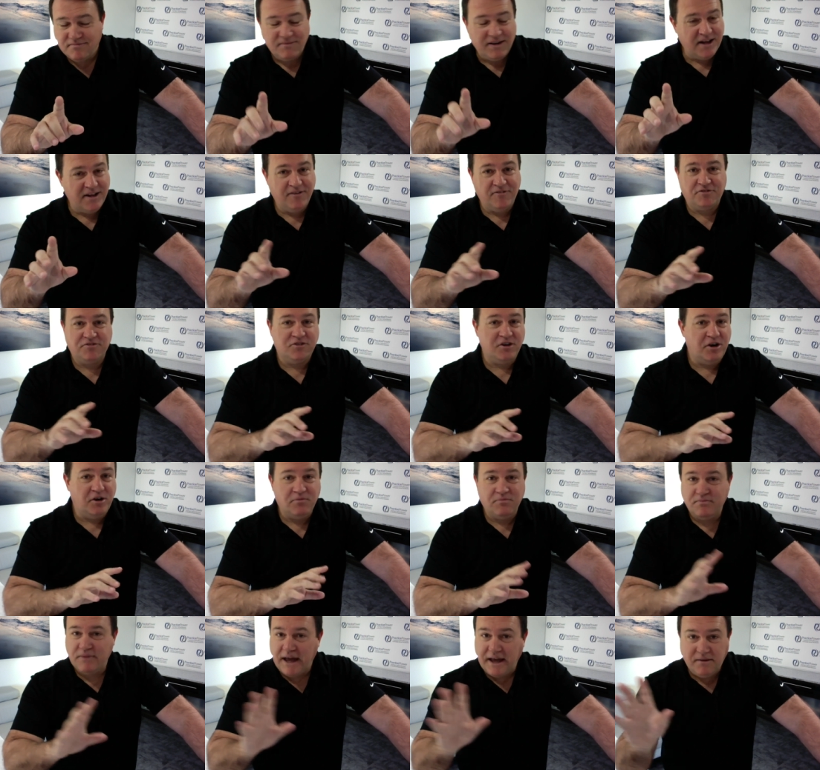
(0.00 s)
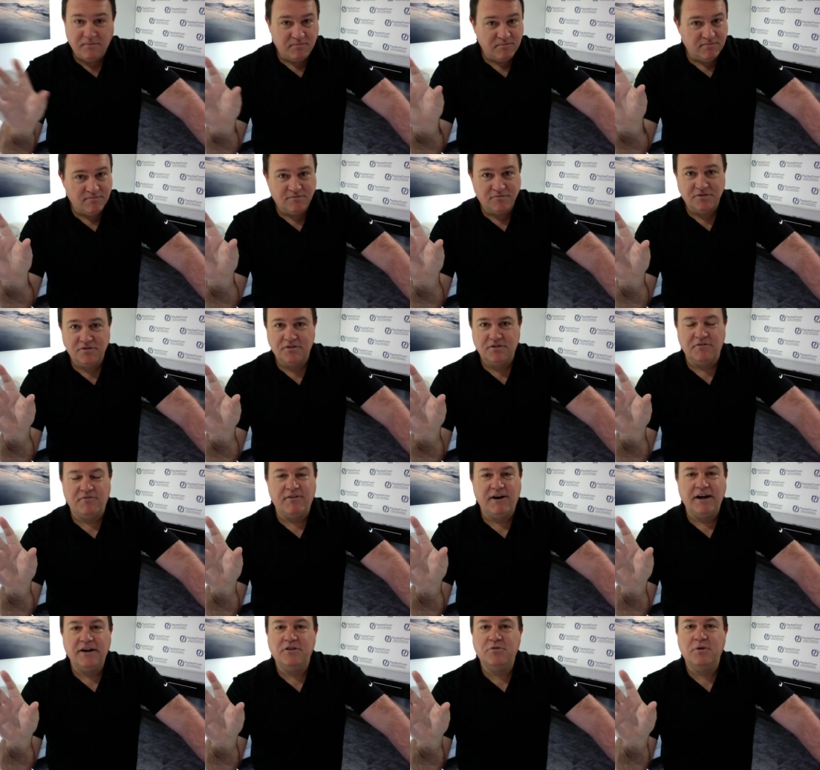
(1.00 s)
and if so, hey,
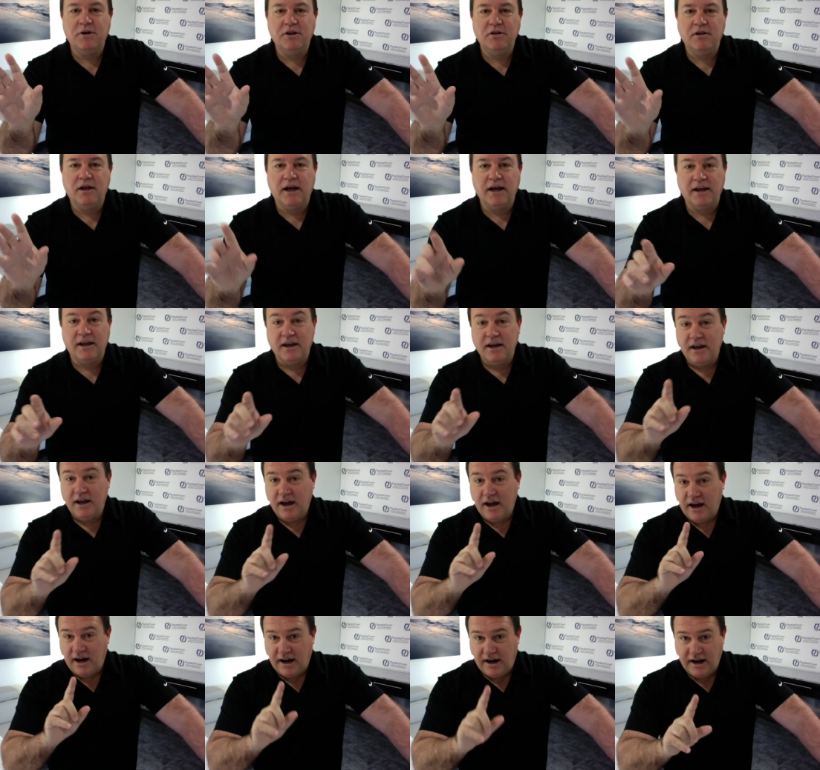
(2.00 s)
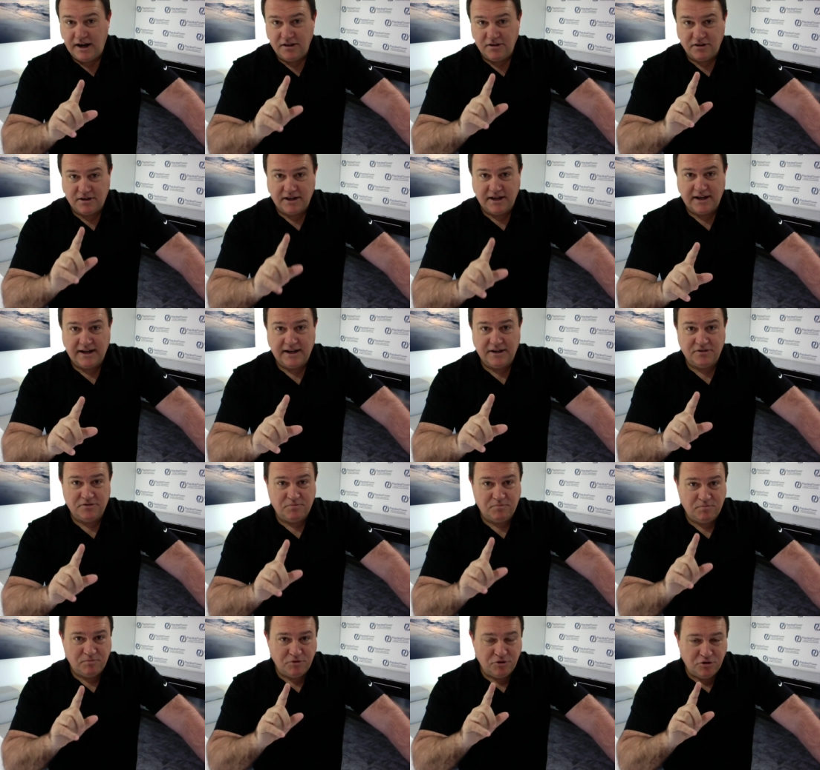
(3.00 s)
define it the way you like. I look at it as
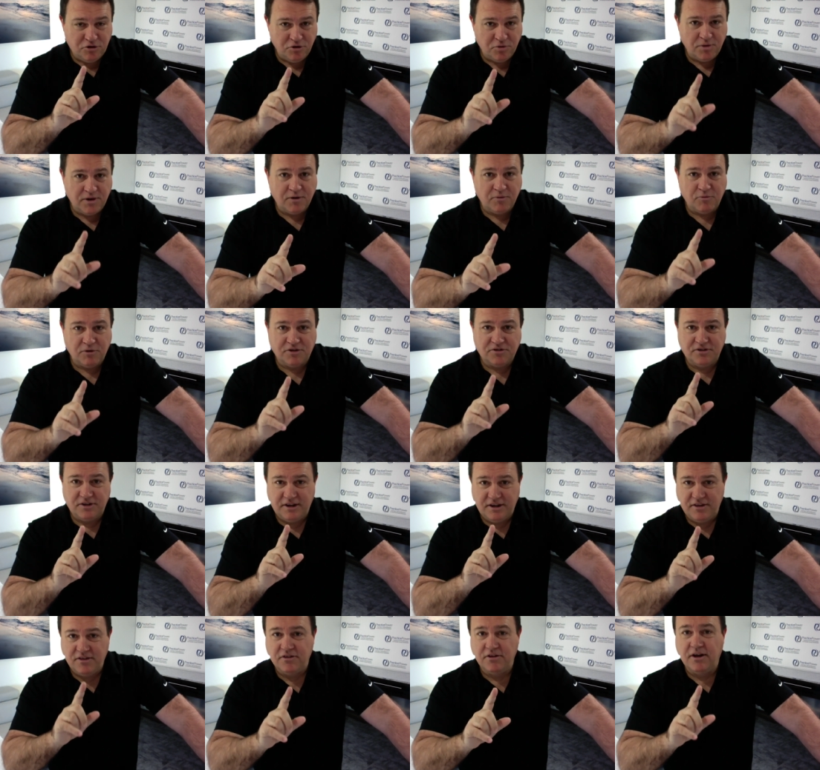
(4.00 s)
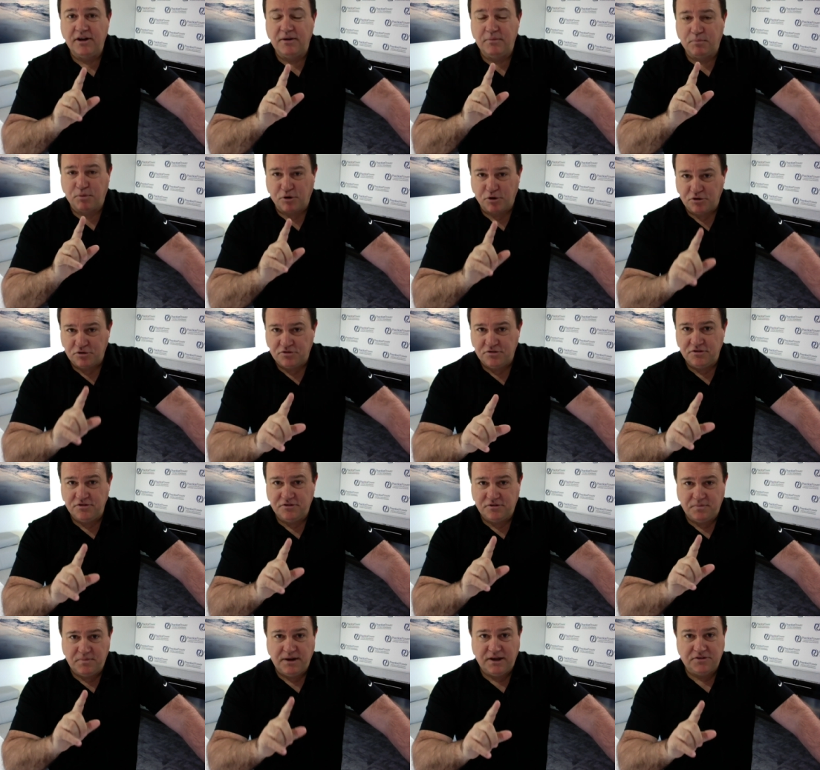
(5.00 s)
doing what's in a
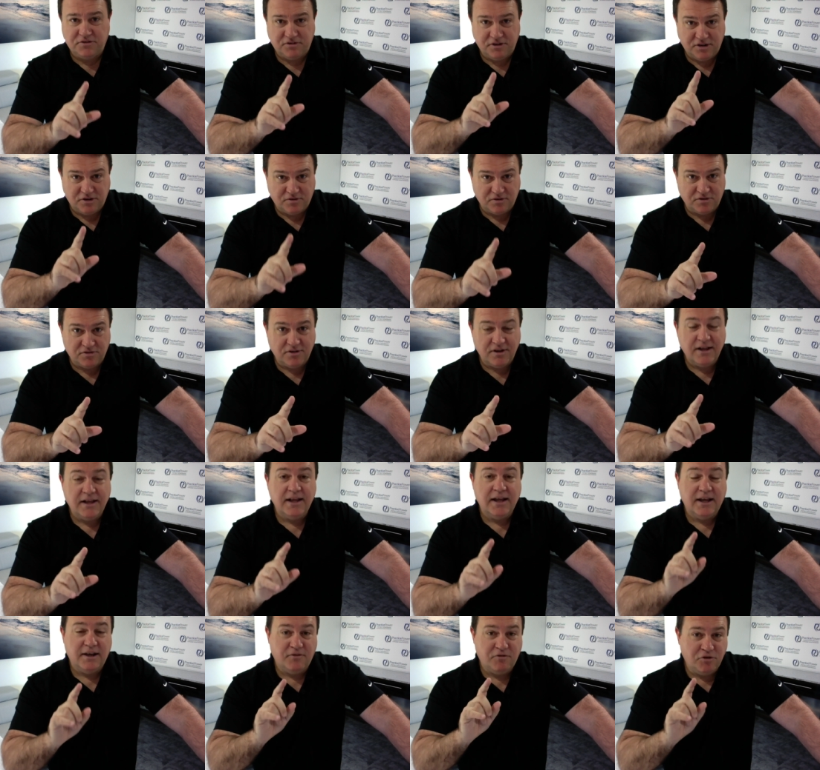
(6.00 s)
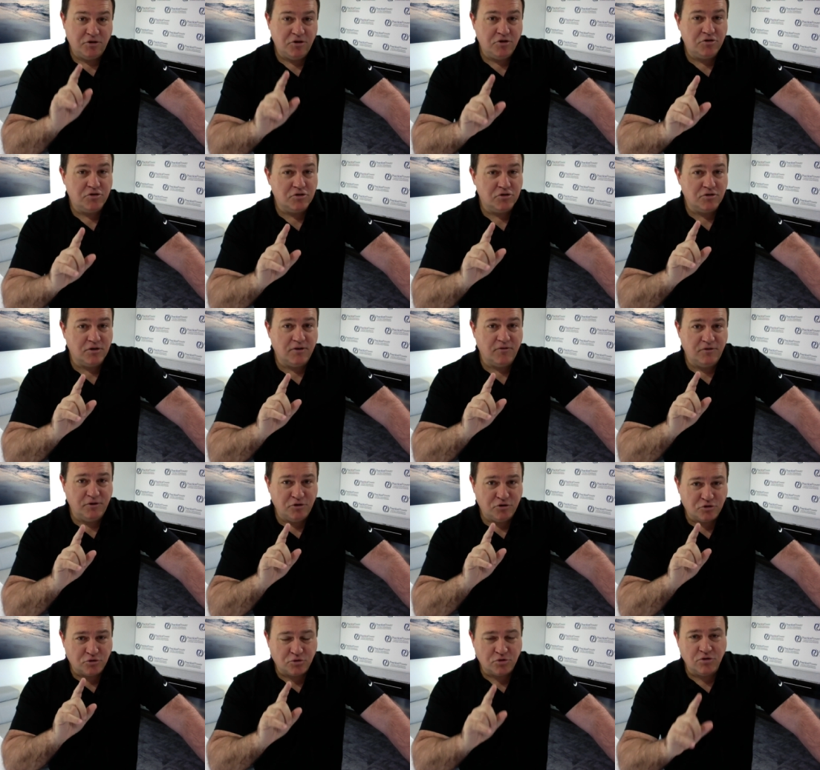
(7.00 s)
person's best interest. If you do, if you
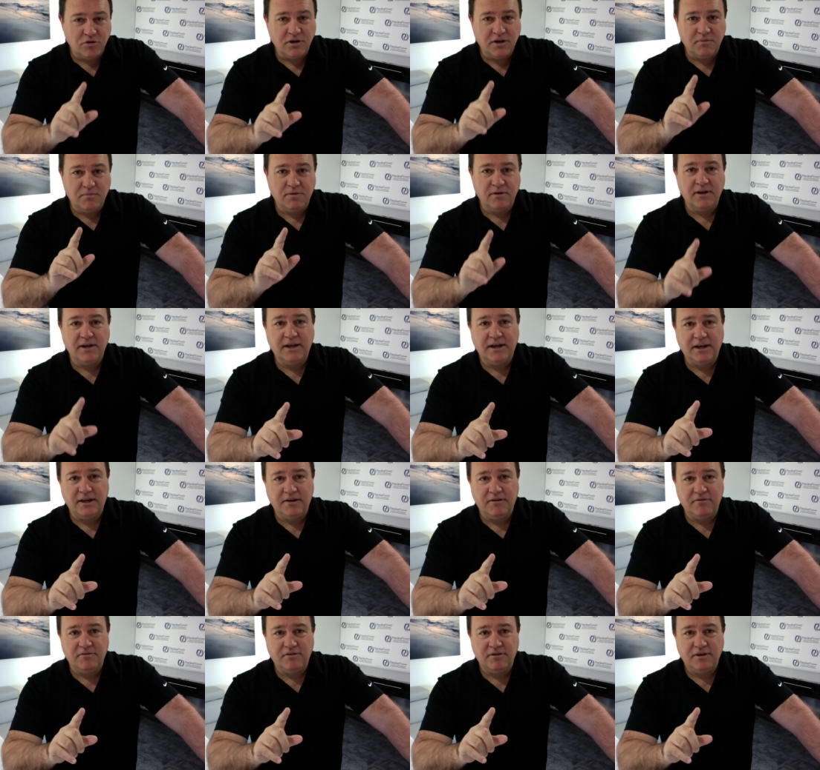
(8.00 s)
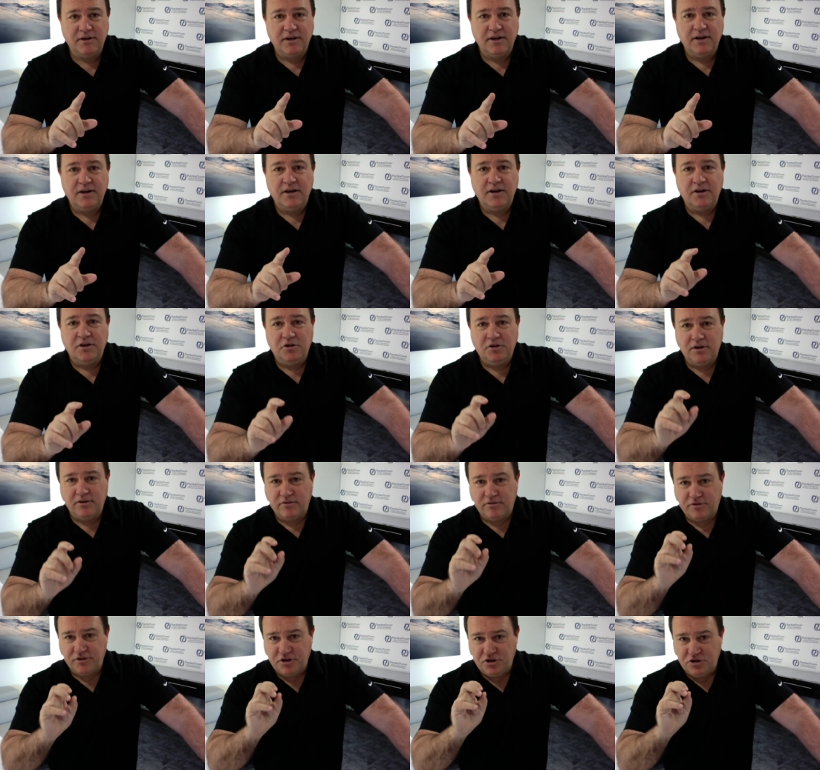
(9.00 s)
truly believe you
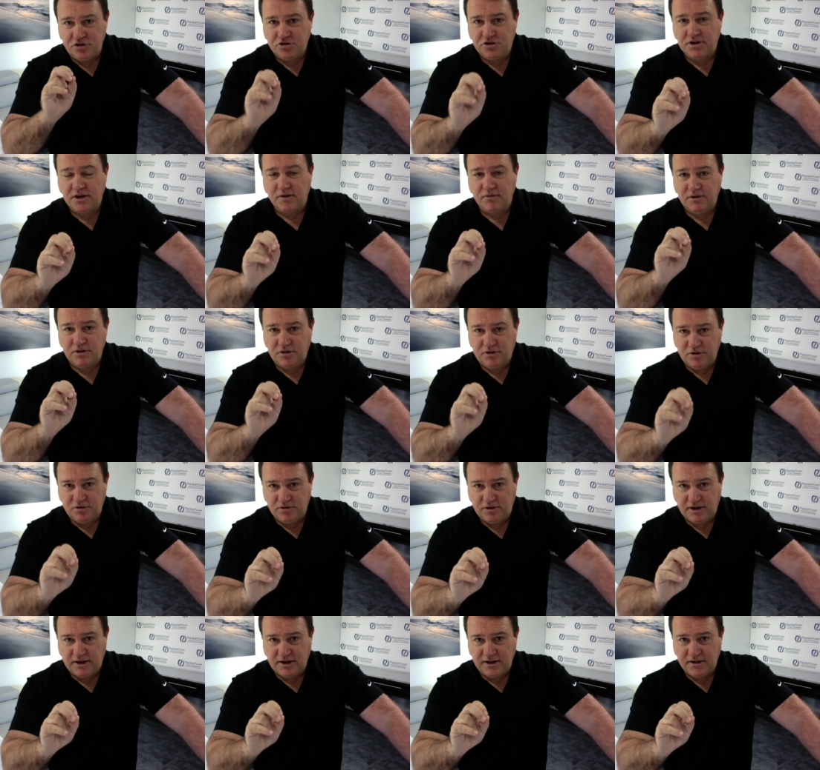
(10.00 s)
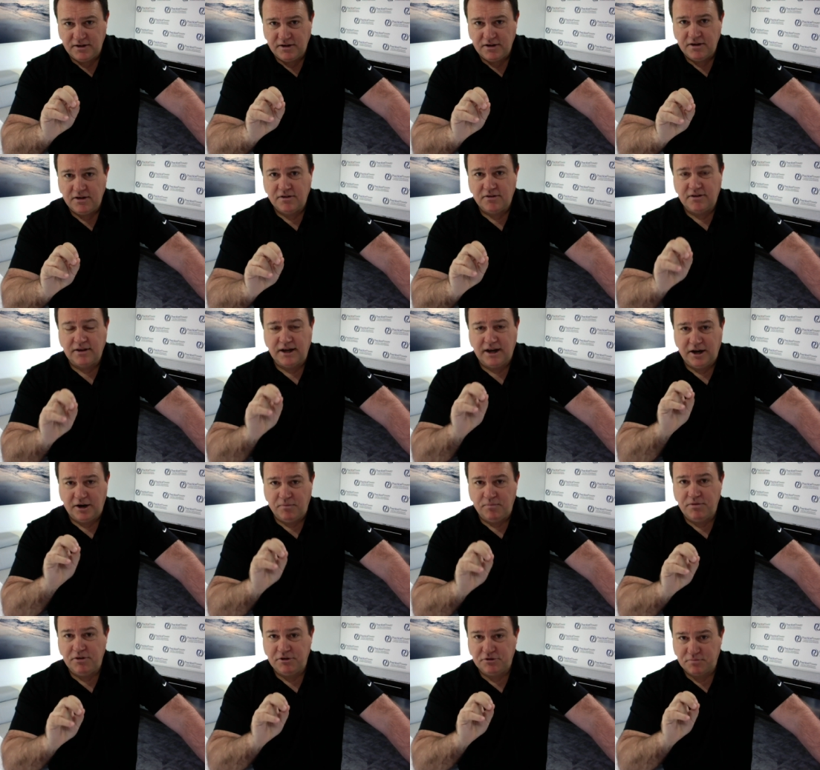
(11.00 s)
have a fiduciary duty to
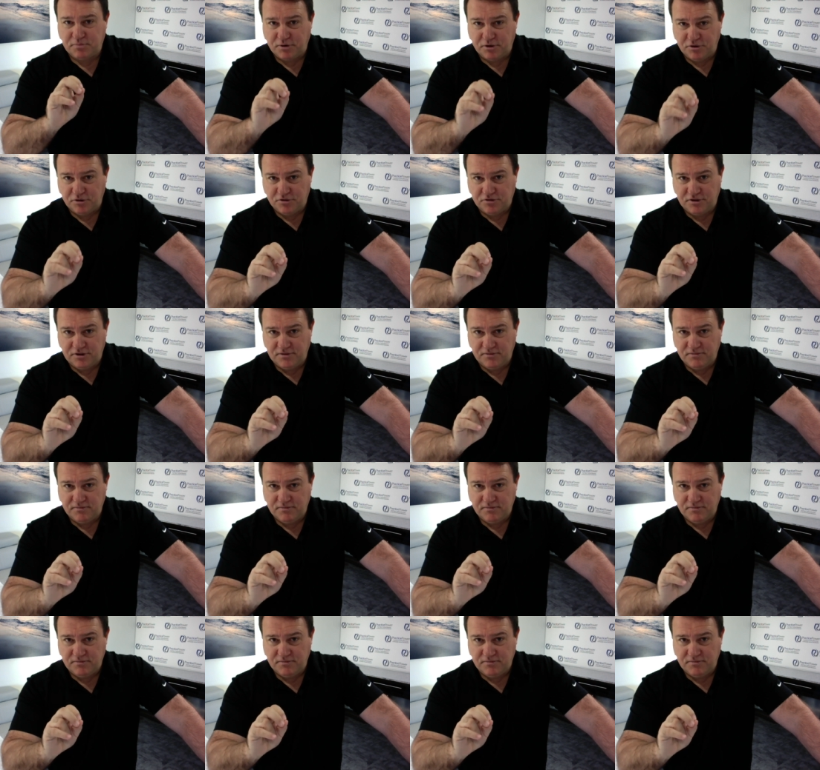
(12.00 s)
help this person,